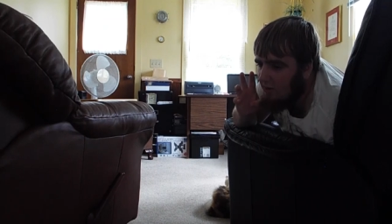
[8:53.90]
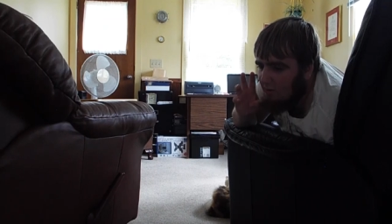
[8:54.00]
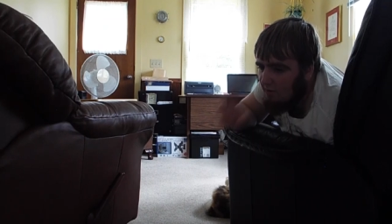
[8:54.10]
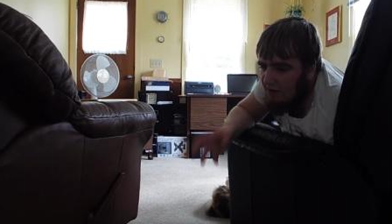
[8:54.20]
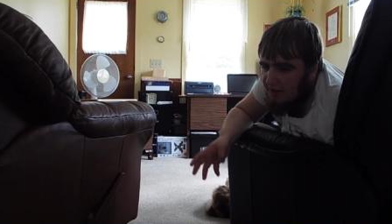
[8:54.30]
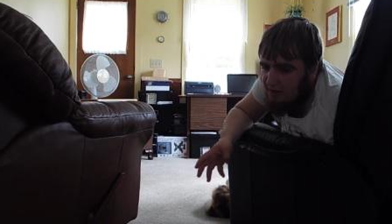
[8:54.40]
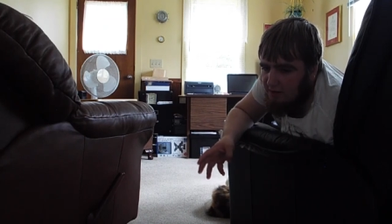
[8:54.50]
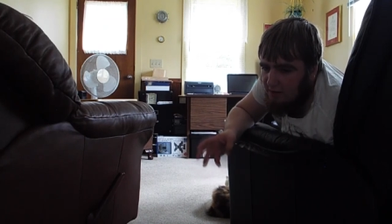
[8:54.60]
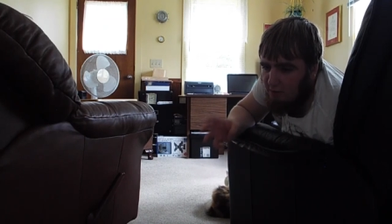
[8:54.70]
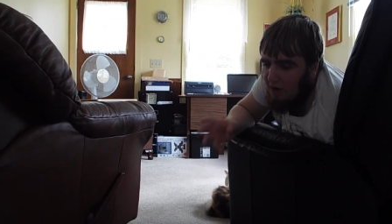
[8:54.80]
what is he
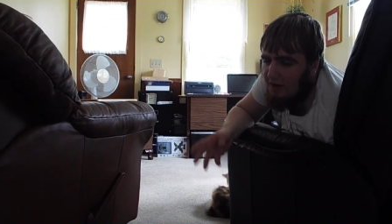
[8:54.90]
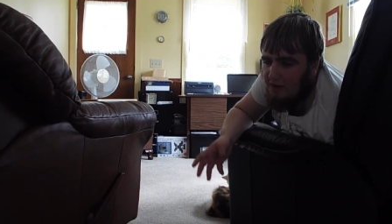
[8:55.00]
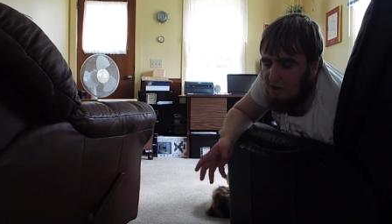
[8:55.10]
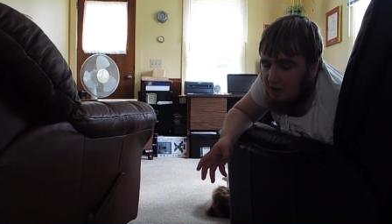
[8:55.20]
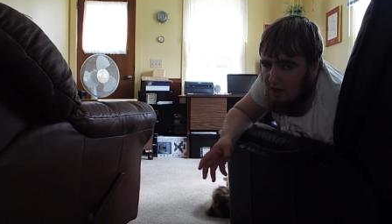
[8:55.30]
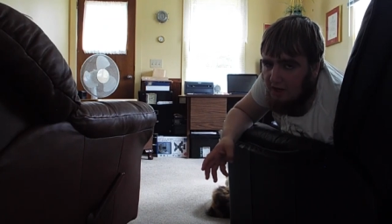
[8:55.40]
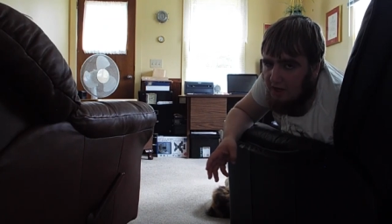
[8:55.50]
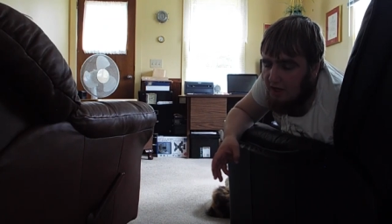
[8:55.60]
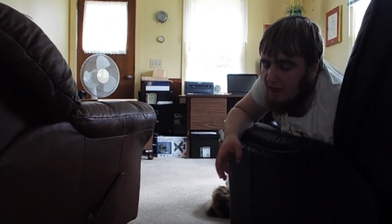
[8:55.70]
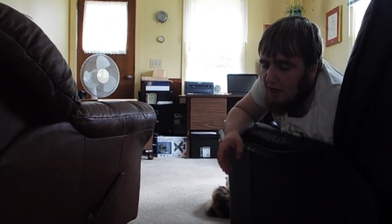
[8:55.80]
doing why is he talking to
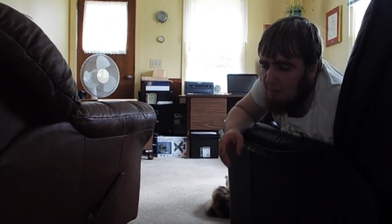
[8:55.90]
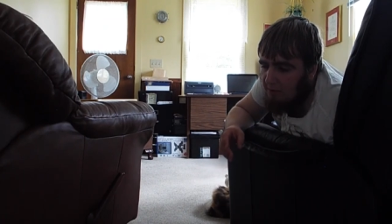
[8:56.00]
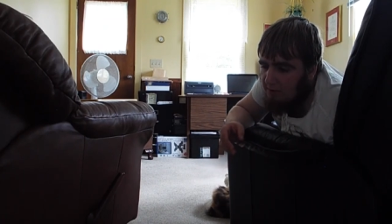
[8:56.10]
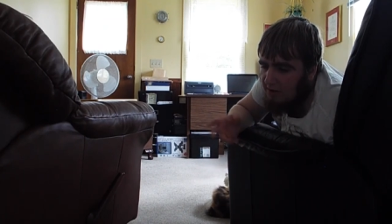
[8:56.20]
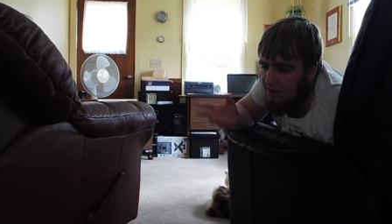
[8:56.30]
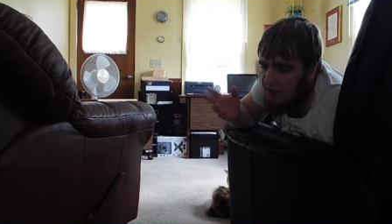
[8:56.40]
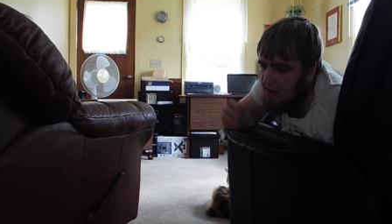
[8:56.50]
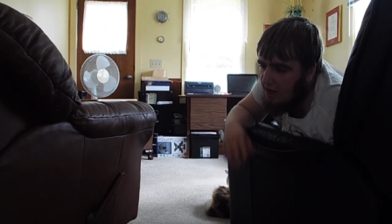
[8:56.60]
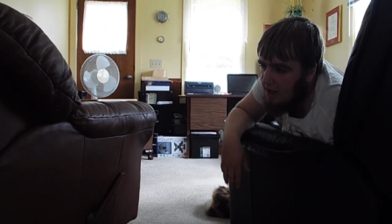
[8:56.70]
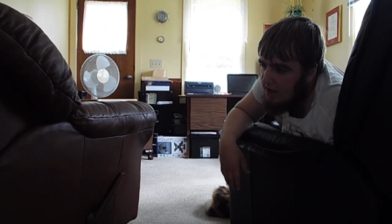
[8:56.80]
the camera but it's like
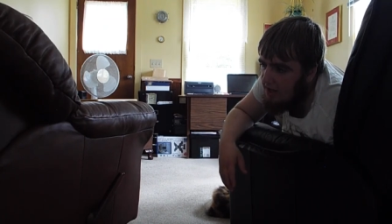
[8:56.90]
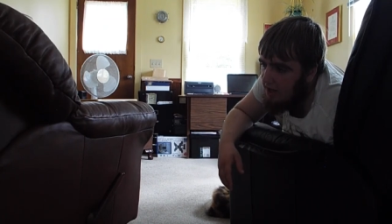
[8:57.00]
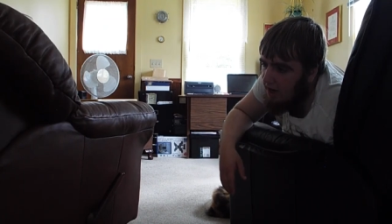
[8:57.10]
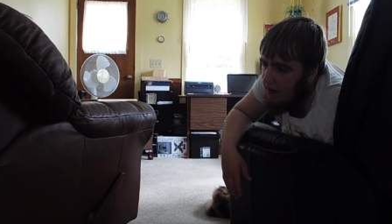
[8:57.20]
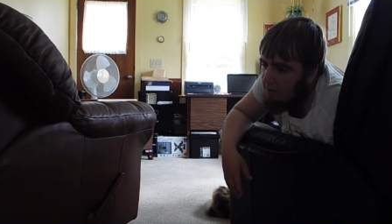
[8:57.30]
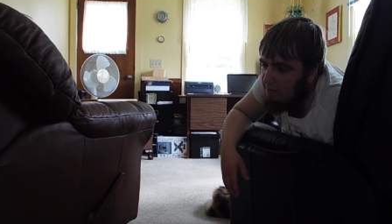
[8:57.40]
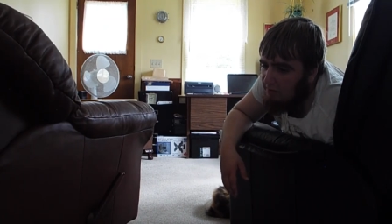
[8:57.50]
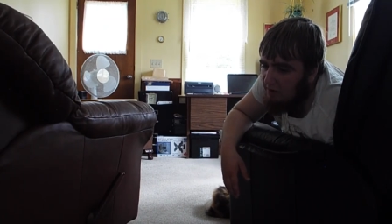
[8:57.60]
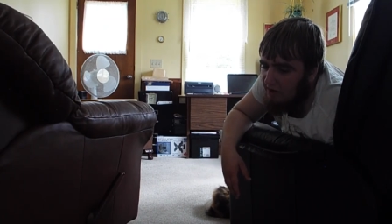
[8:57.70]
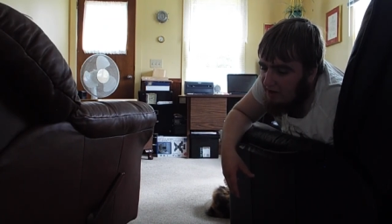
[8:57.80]
I almost
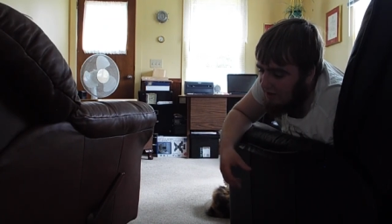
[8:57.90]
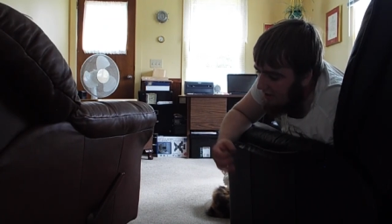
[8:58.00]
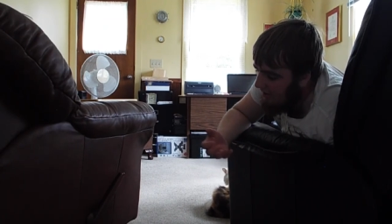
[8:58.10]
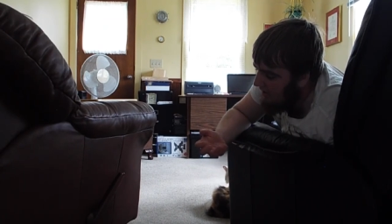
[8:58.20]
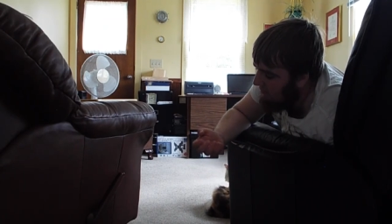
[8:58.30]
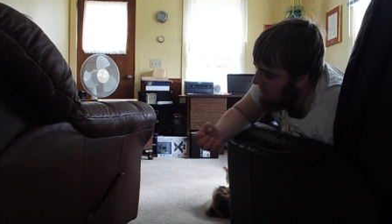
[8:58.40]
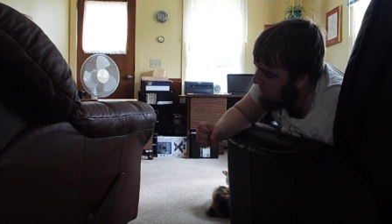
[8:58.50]
want to get one of